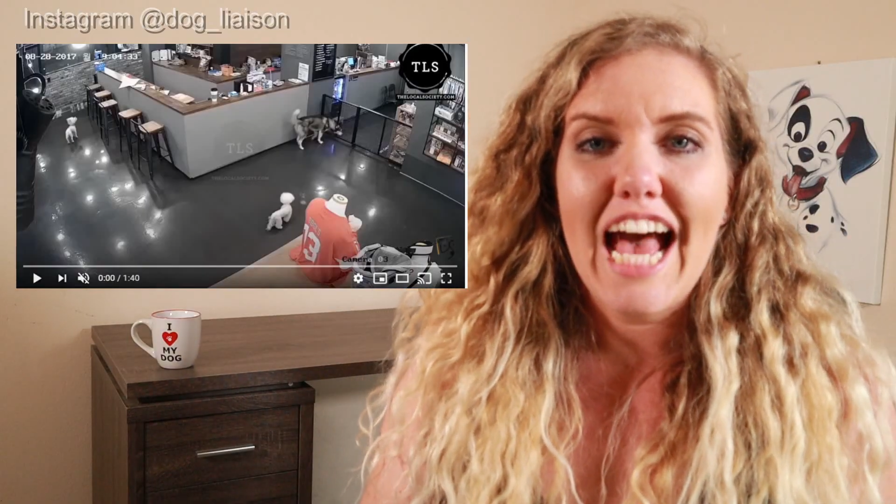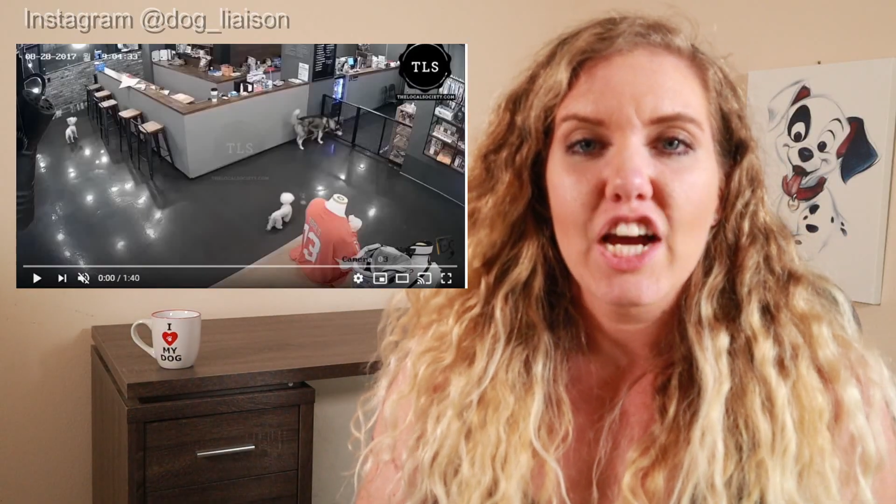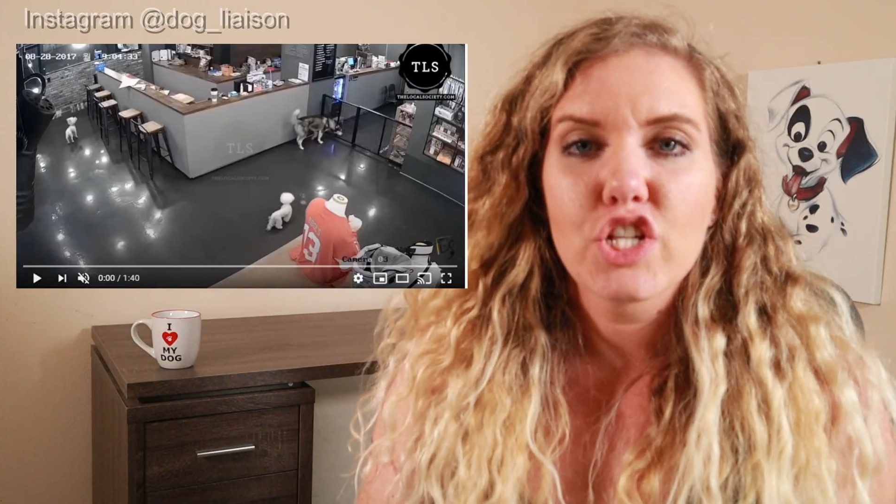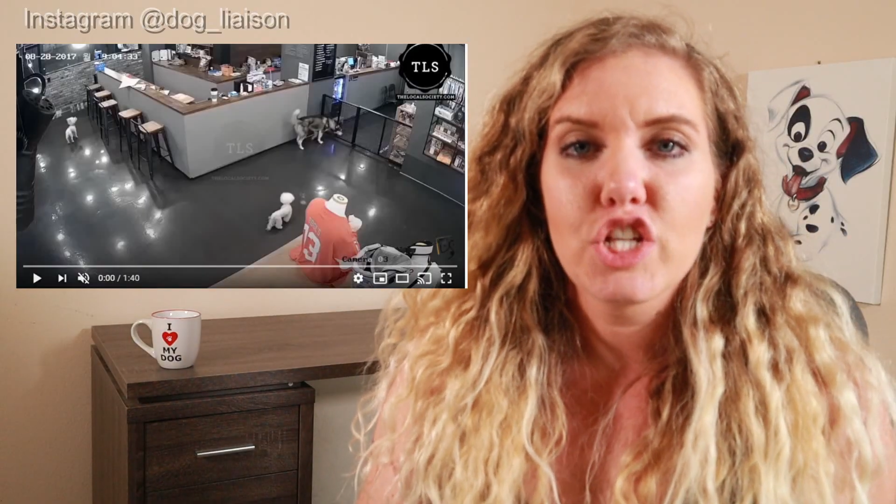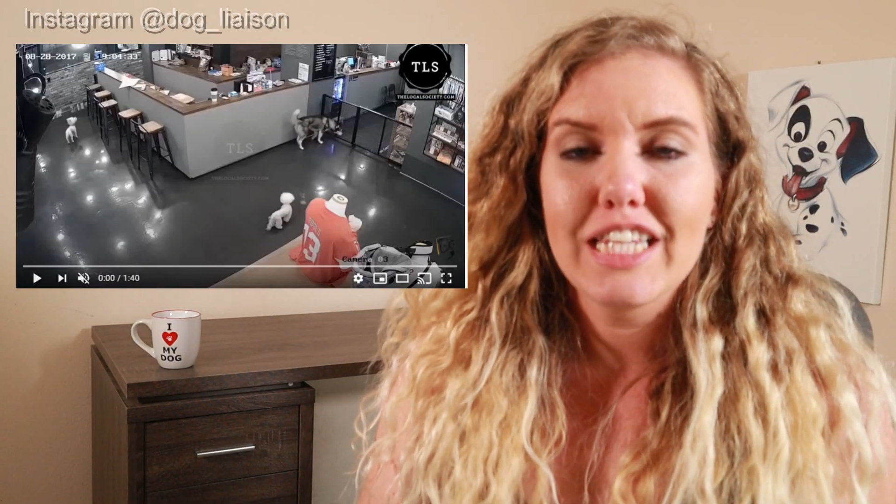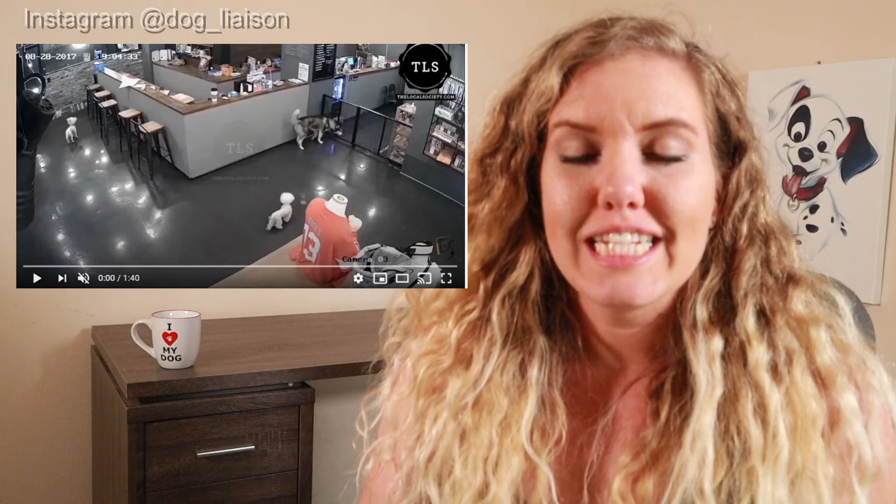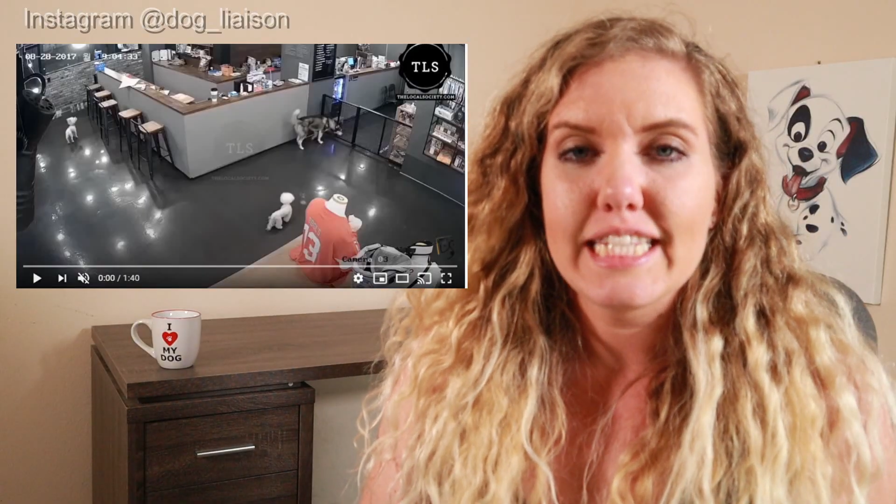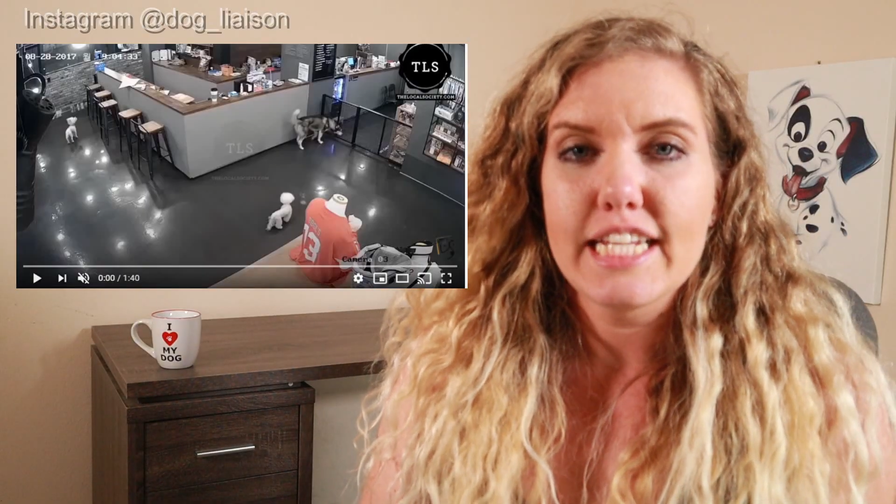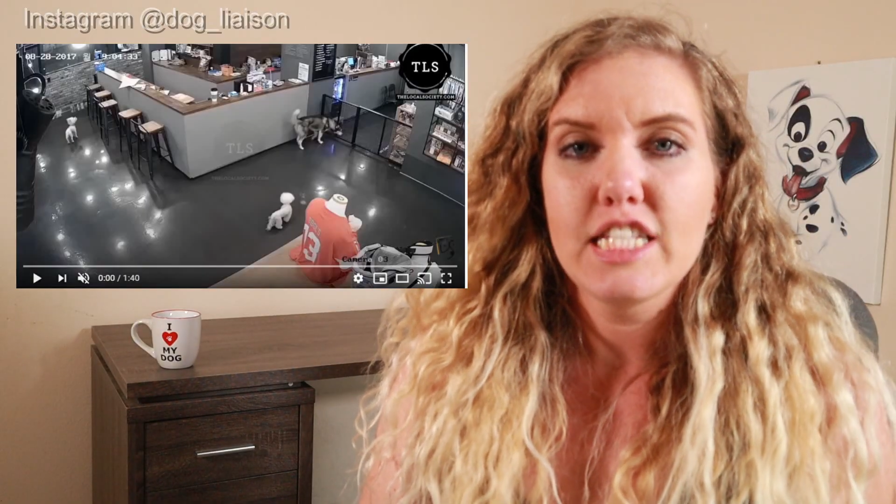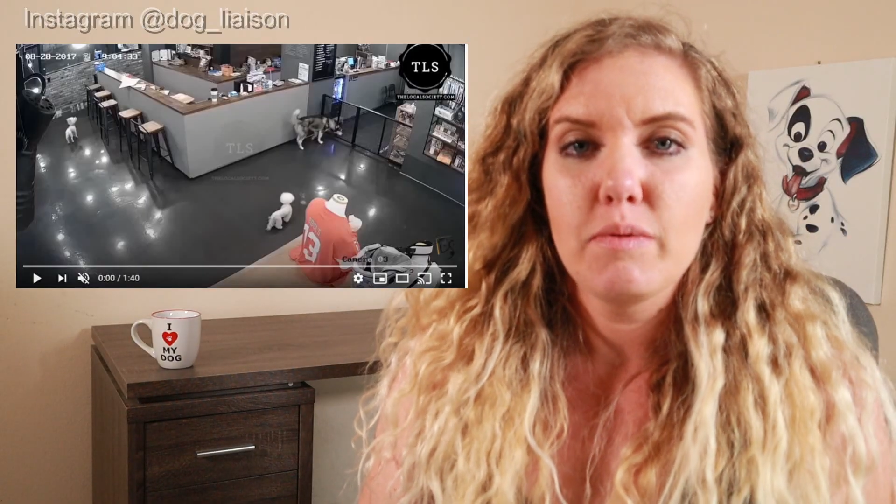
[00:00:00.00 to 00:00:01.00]
actually
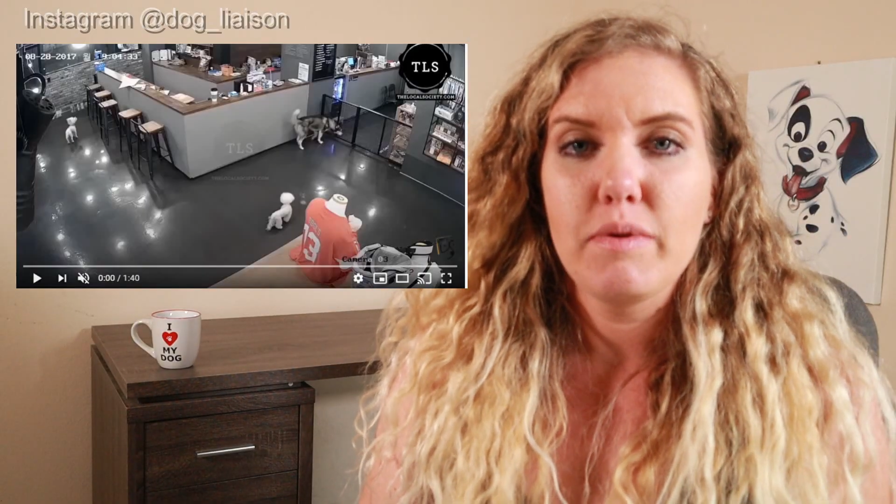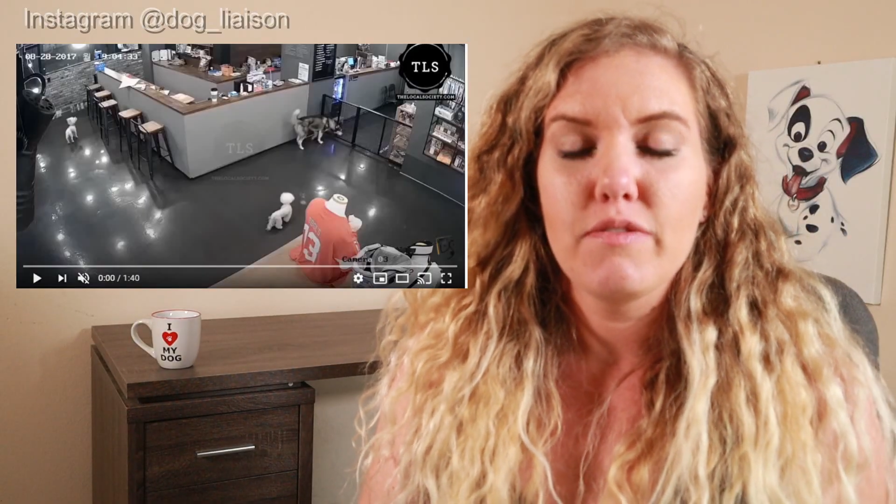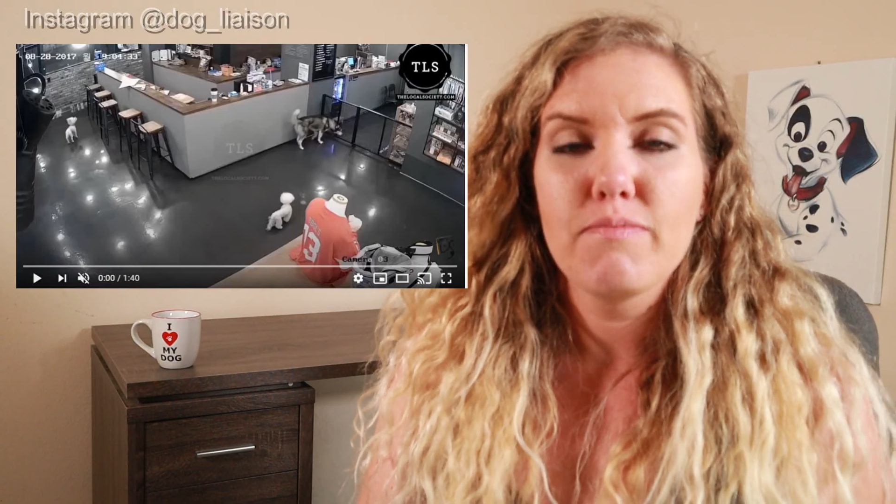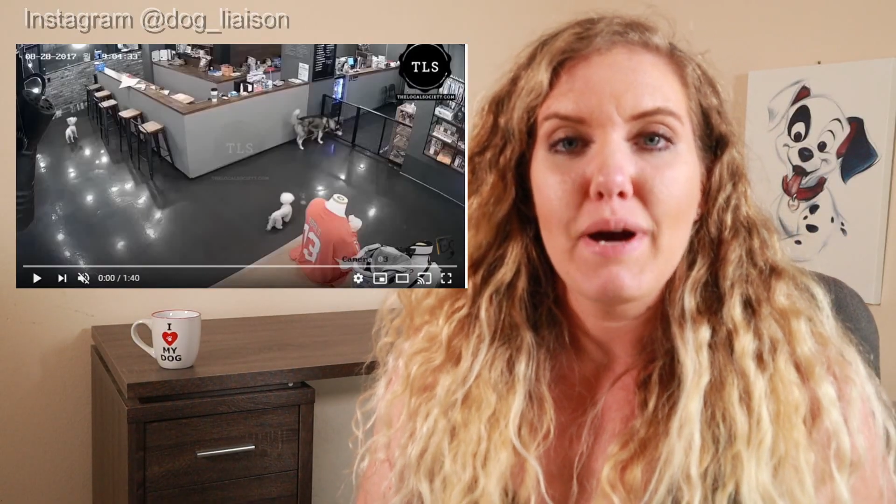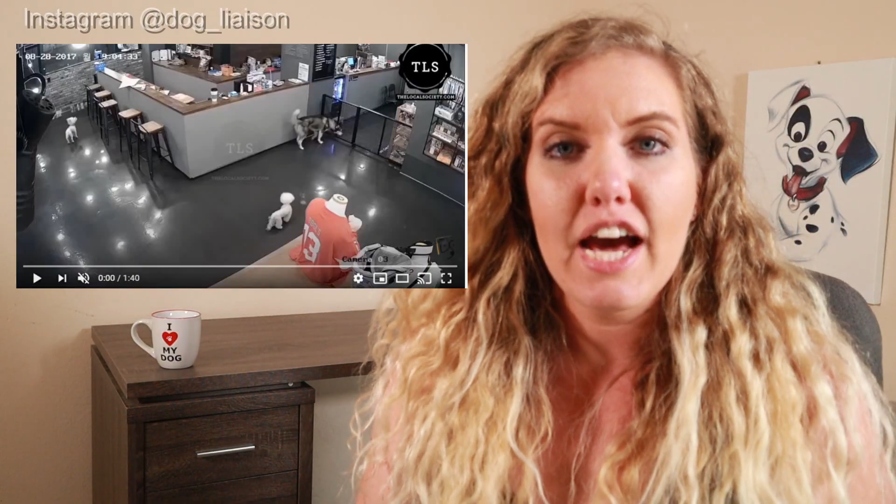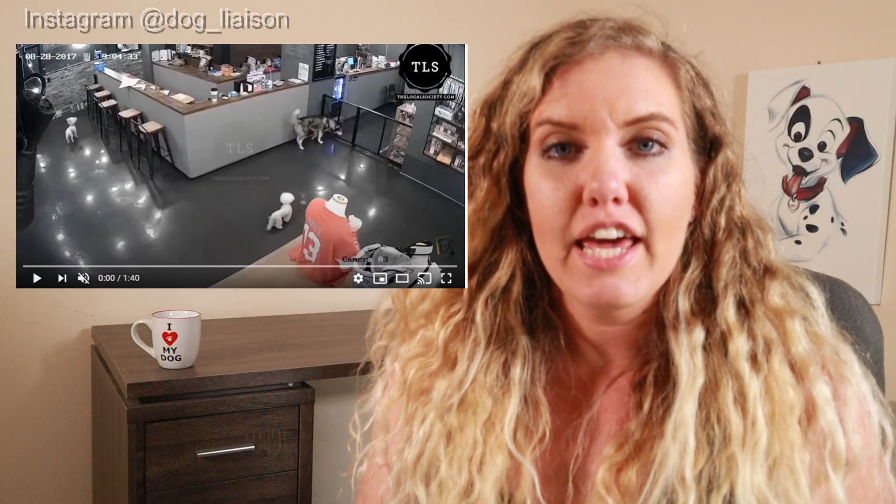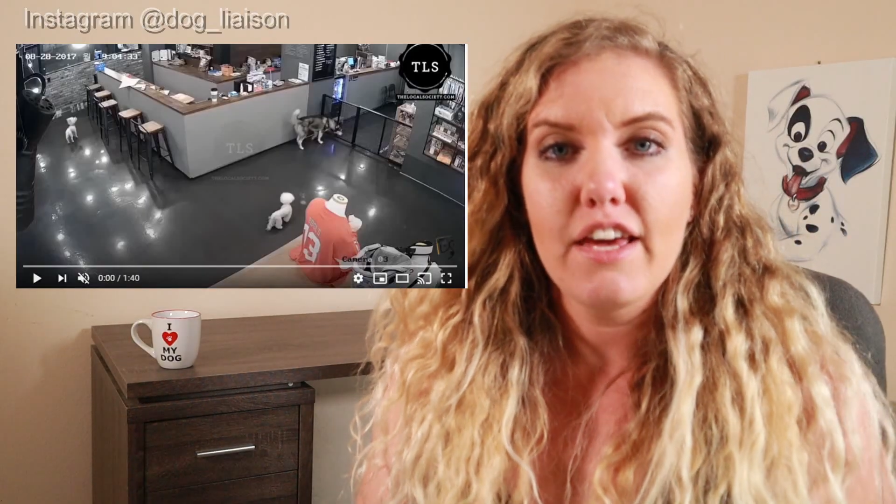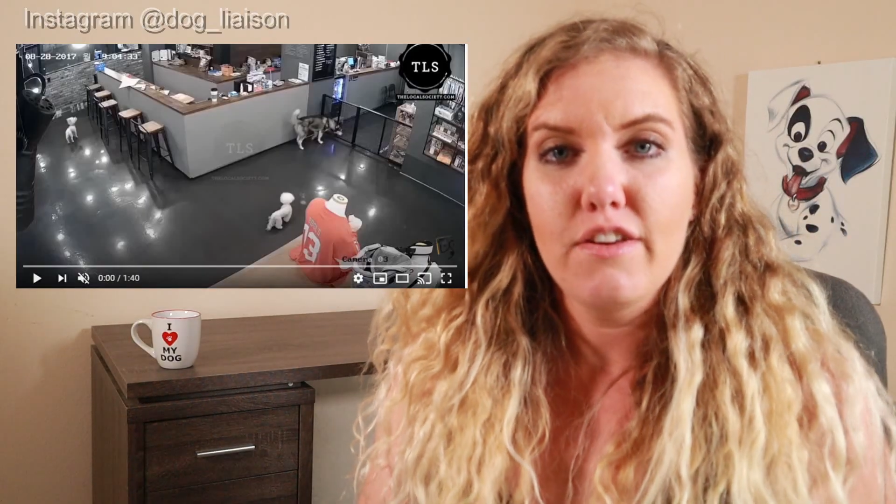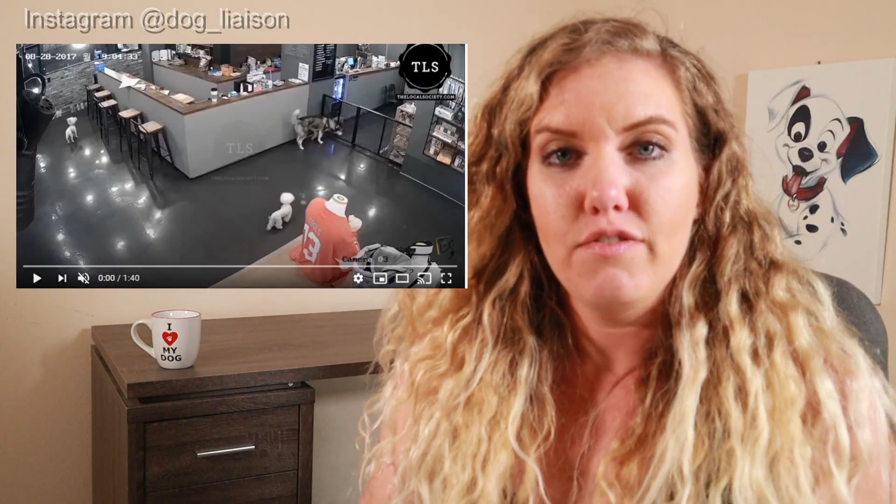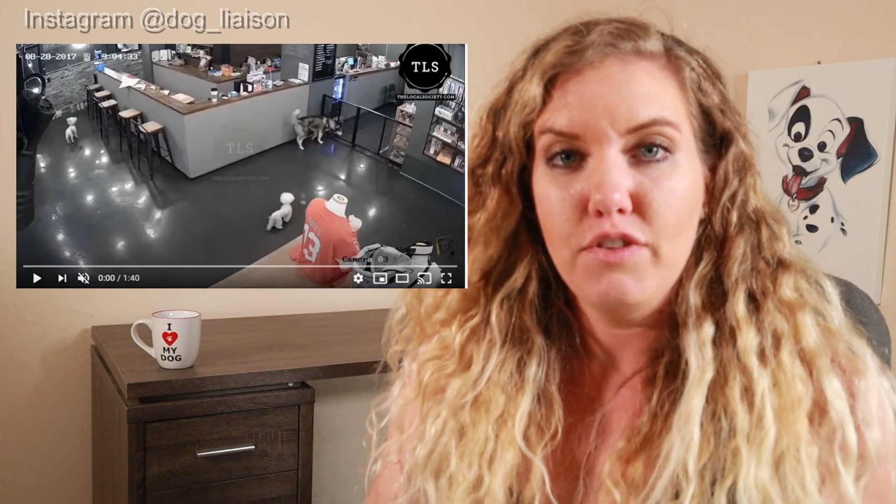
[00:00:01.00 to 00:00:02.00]
sent to me by a